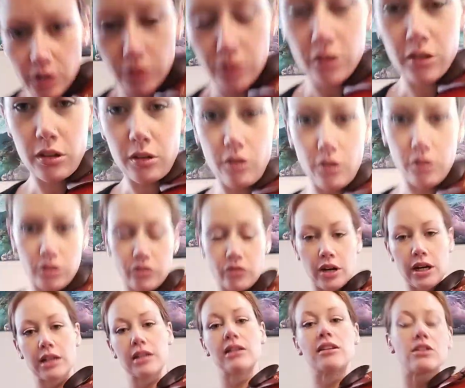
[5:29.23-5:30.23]
on the
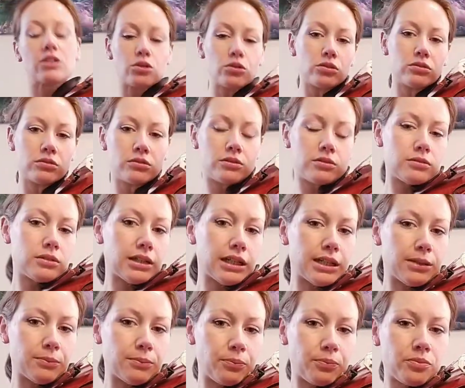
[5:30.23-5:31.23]
violin at all.
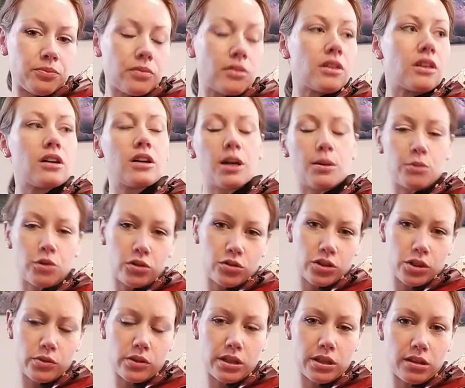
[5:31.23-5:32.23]
I'm not
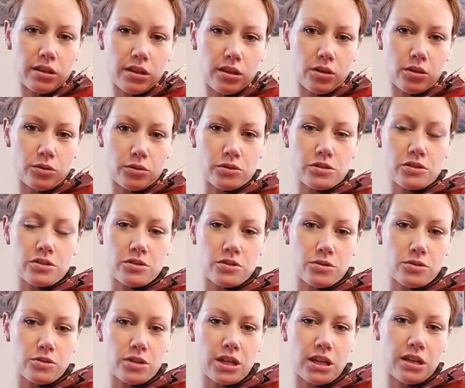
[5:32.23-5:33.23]
doing the old
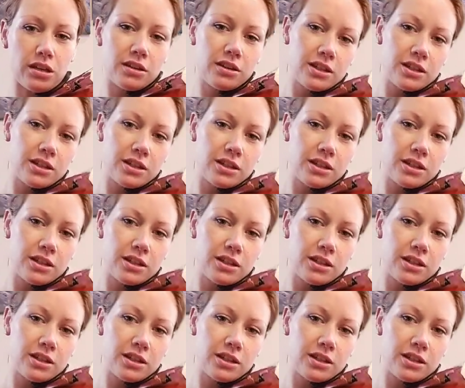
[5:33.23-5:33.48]
Suzuki,